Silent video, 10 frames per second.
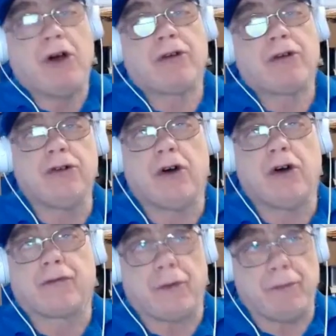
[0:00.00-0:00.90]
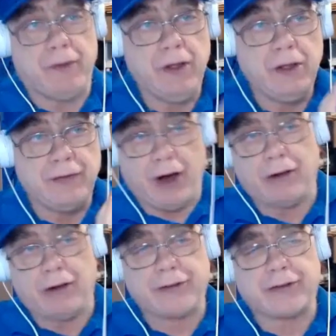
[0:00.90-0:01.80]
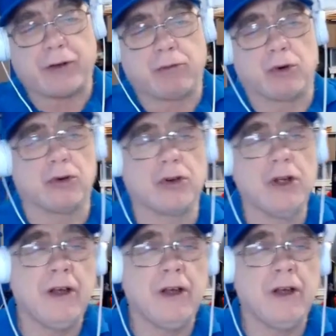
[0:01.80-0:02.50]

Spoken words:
also know from the holistic world,